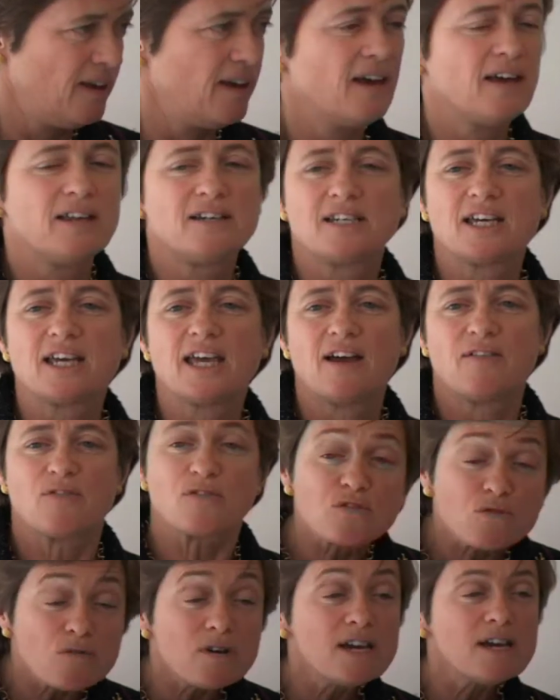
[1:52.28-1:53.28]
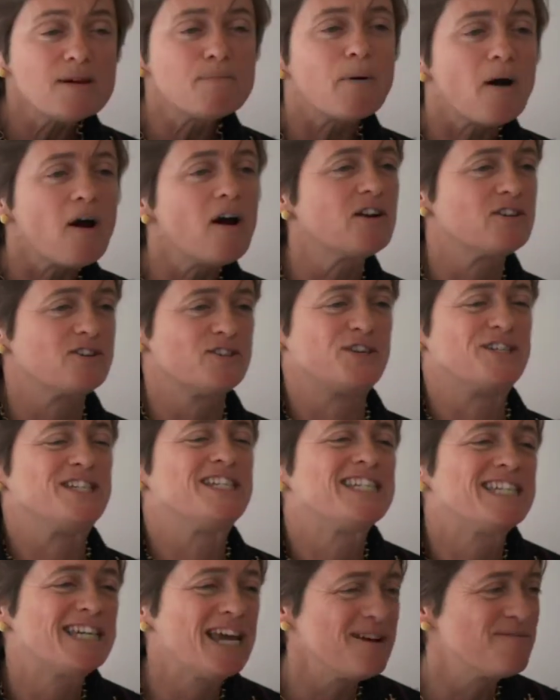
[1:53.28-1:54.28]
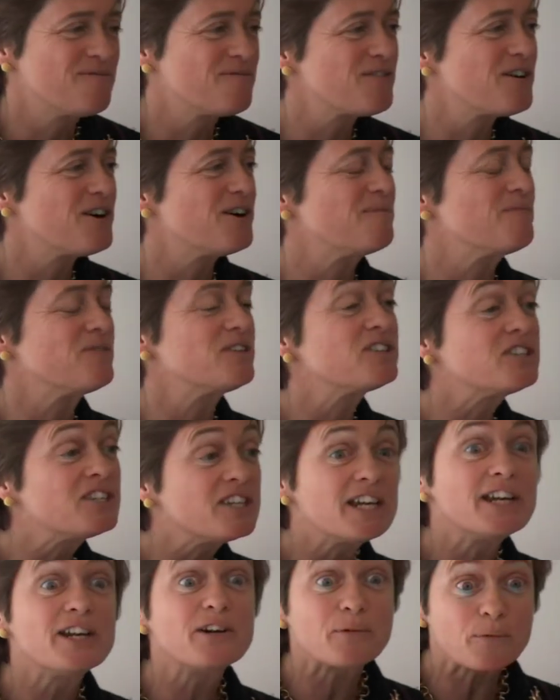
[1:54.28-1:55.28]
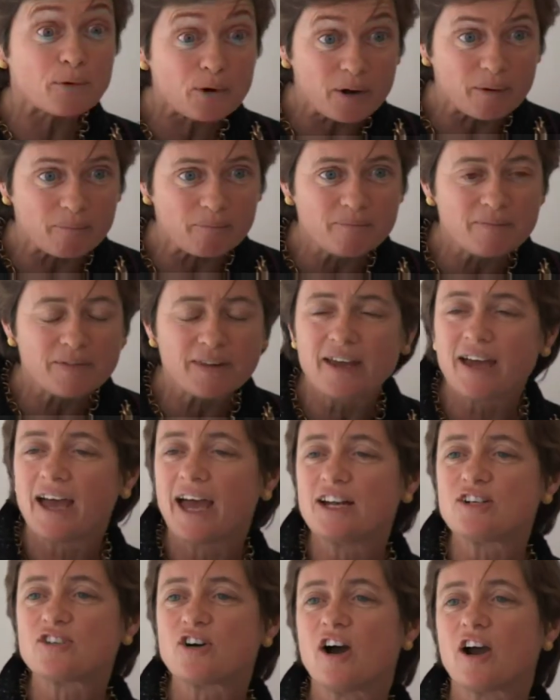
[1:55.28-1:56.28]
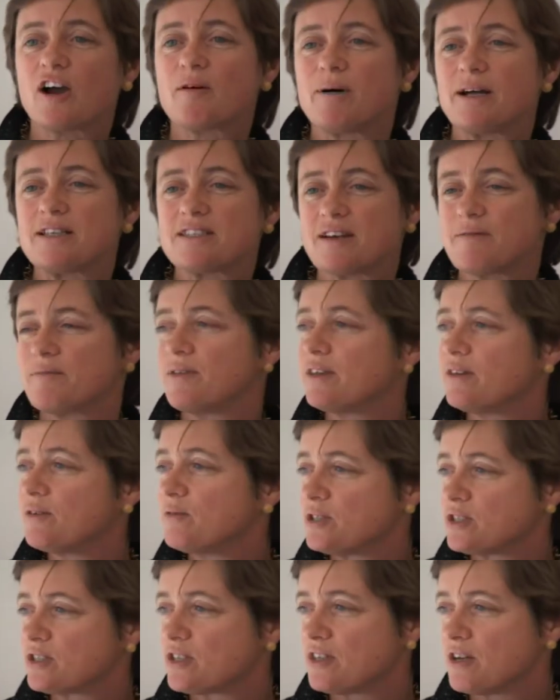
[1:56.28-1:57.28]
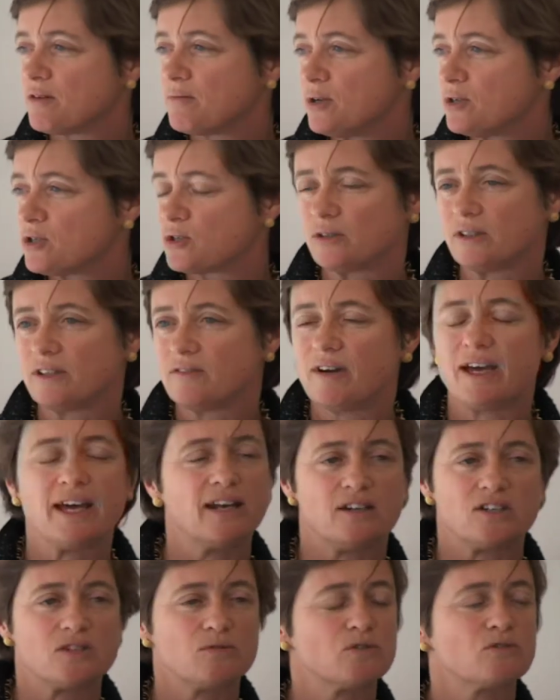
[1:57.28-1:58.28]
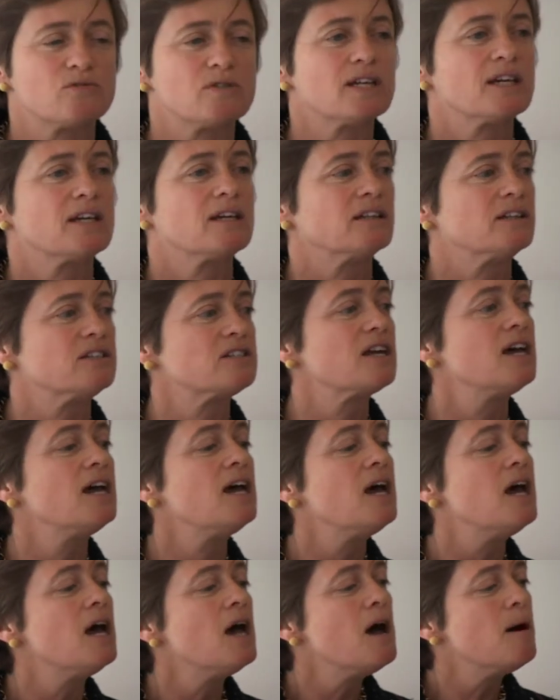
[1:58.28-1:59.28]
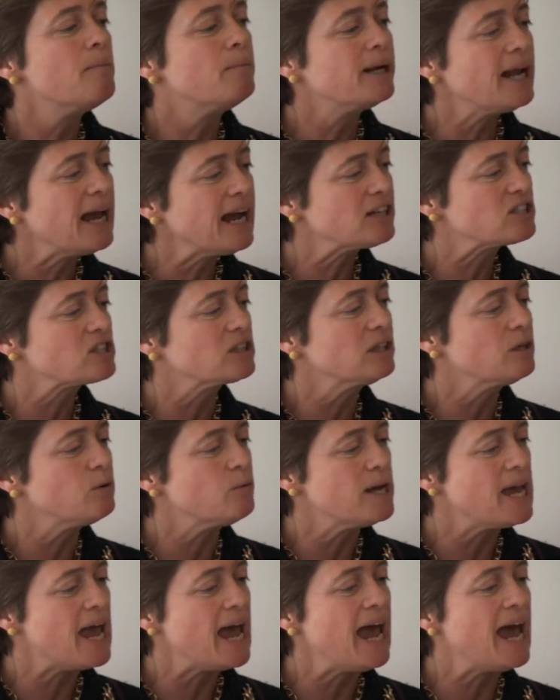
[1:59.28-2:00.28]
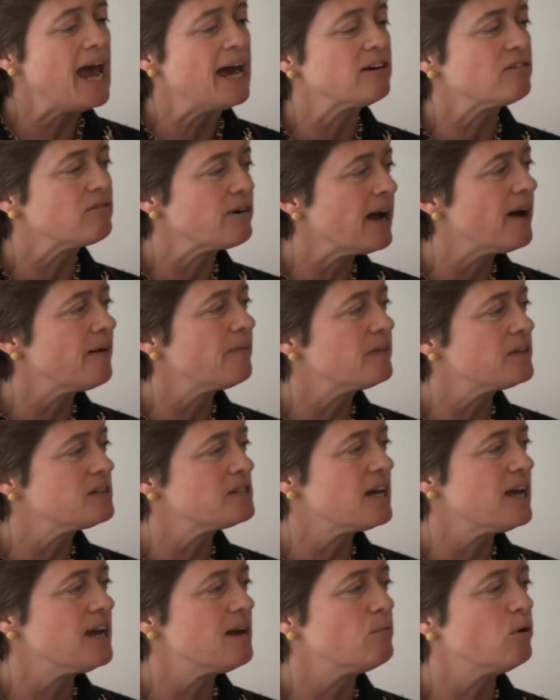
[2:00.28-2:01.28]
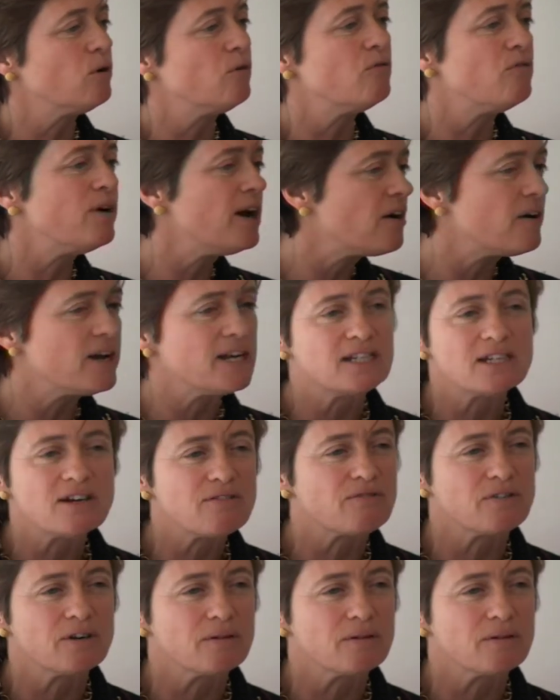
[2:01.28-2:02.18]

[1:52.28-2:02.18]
to get three parts of the same firm to sit in a room and talk about something that was to their mutual advantage. It was ridiculous. But actually, we had around the table very different